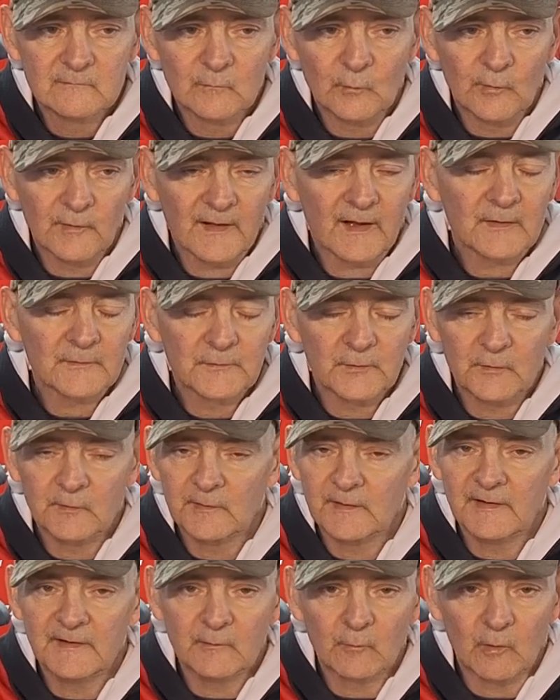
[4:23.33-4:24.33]
without
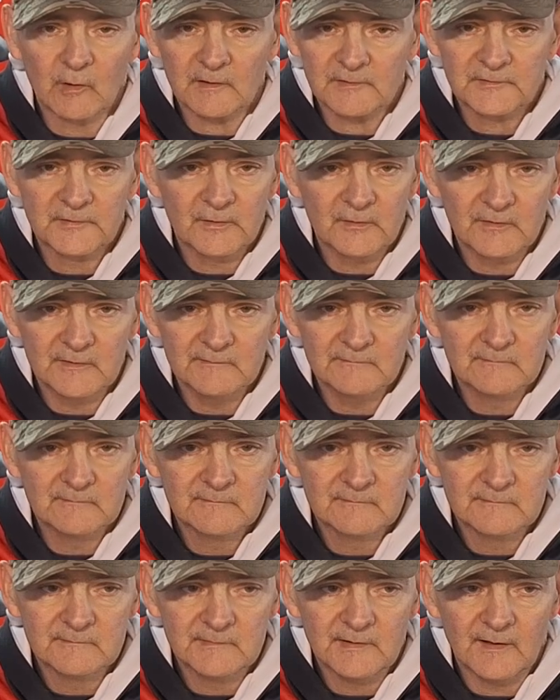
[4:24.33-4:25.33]
doing any work to
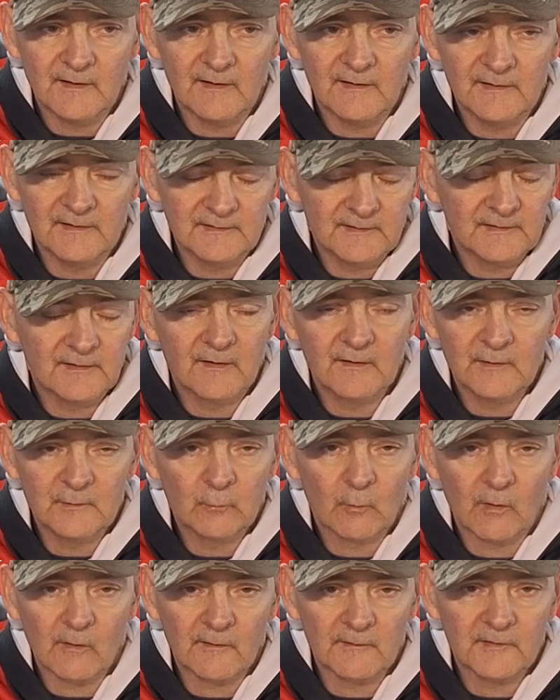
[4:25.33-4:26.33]
it. He
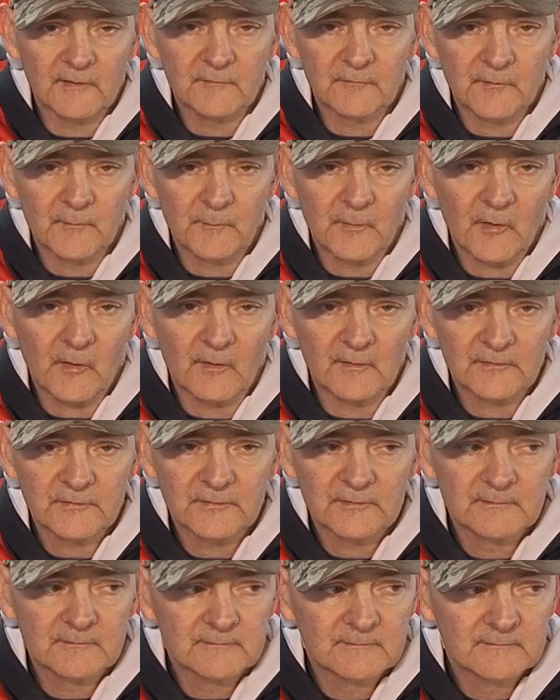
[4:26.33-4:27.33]
wanted it for
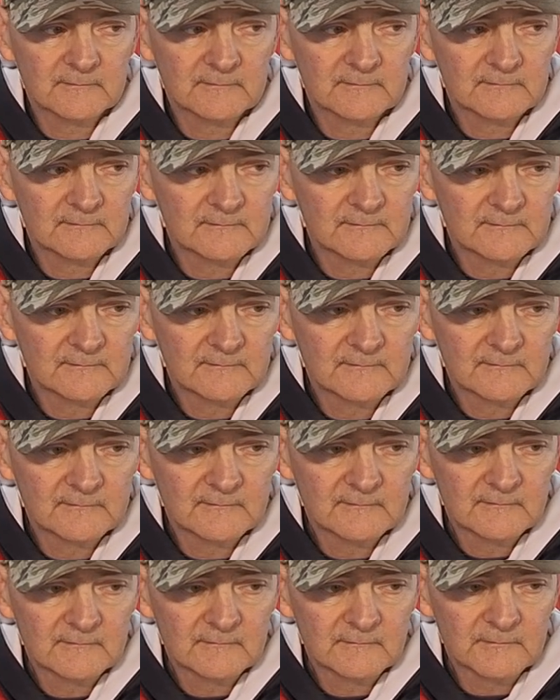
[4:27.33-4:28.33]
parts.
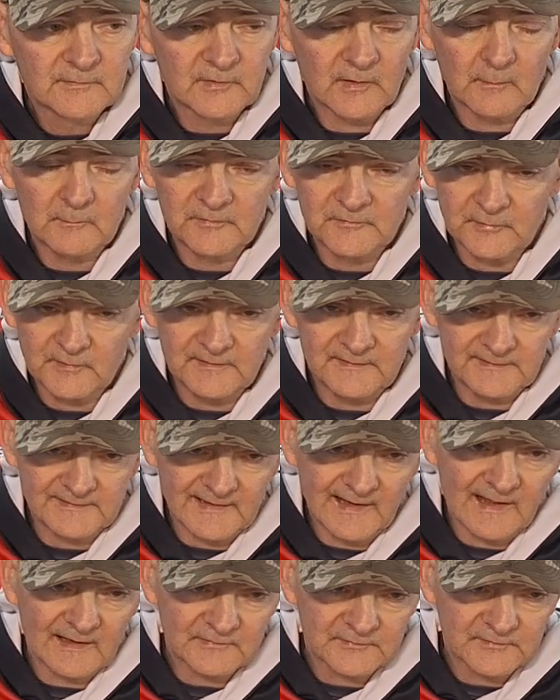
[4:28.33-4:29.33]
So between the
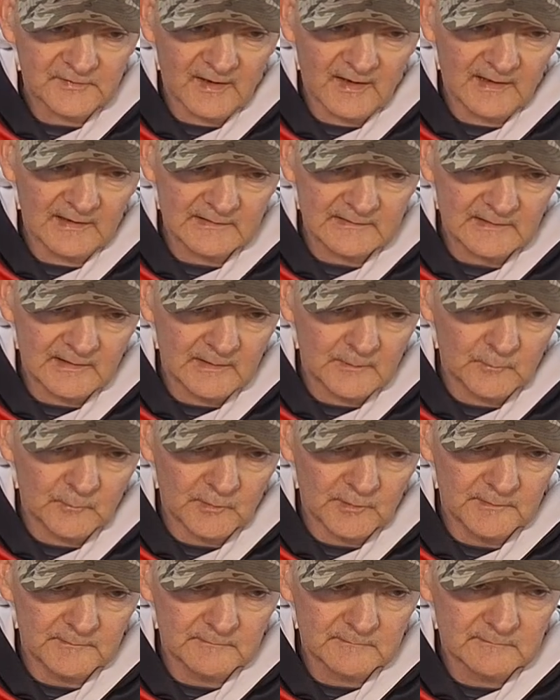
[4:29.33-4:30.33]
gas tank and
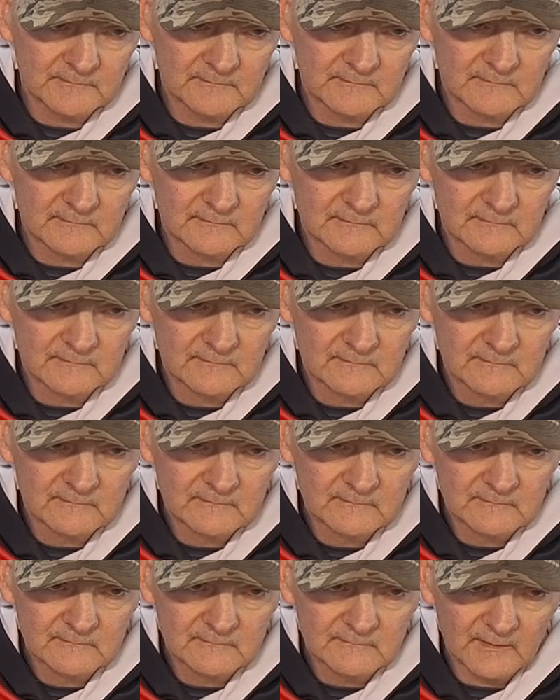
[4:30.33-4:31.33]
what
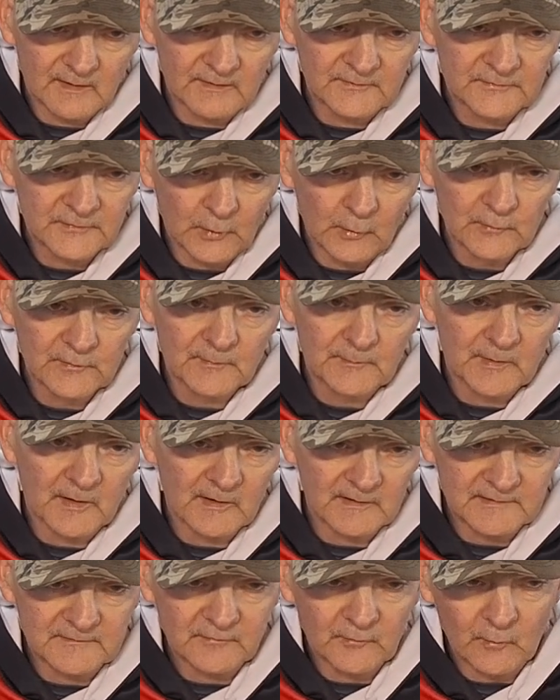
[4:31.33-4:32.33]
I sold the
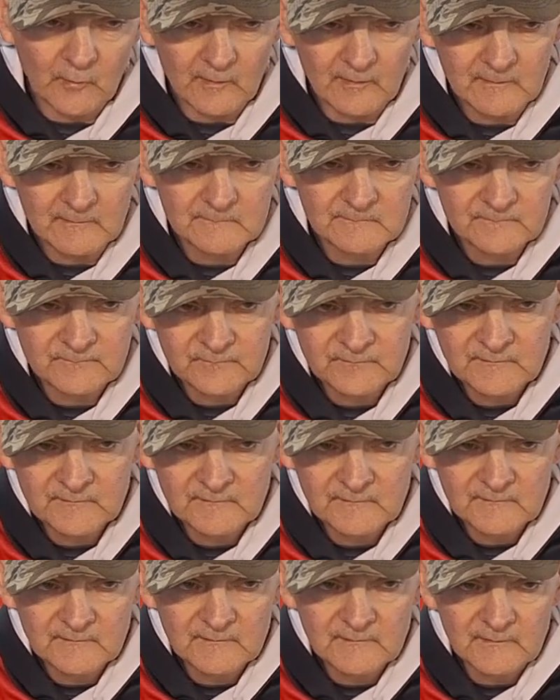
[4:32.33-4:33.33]
bike for,
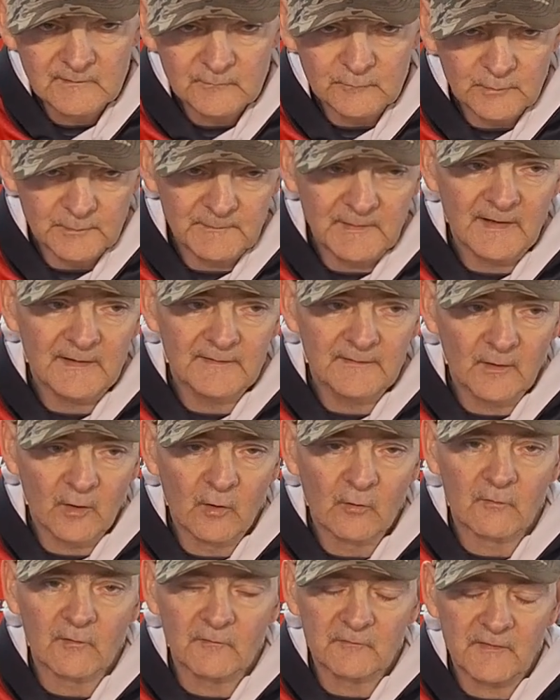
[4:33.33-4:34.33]
we made
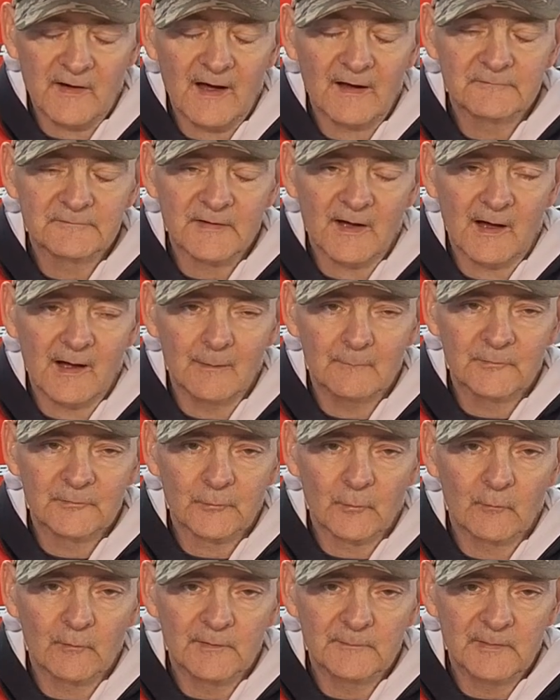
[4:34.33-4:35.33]
over 5 times
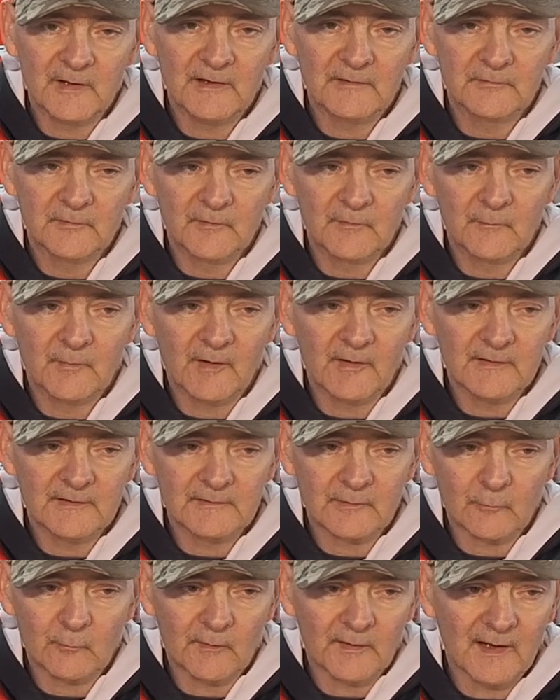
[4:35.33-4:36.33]
what we paid for the bike,
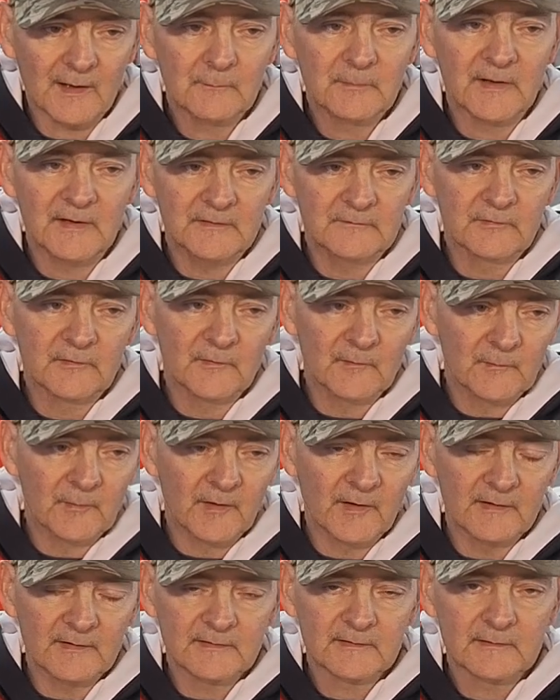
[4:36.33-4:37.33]
or what I paid for the
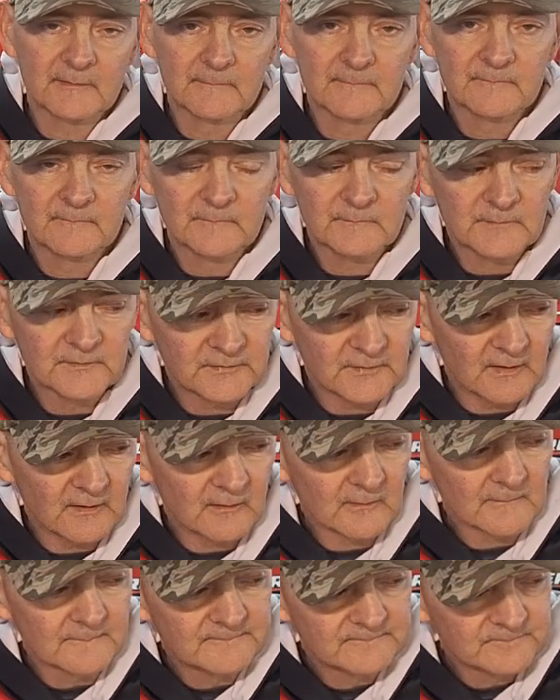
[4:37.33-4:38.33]
bike.
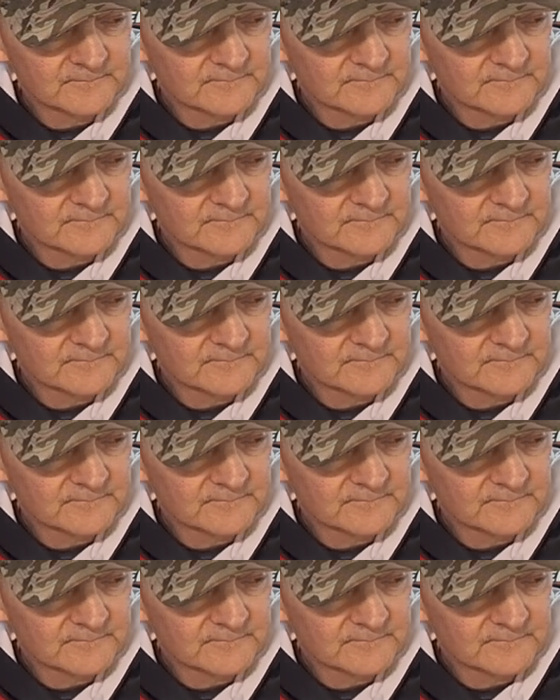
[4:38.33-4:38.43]
So,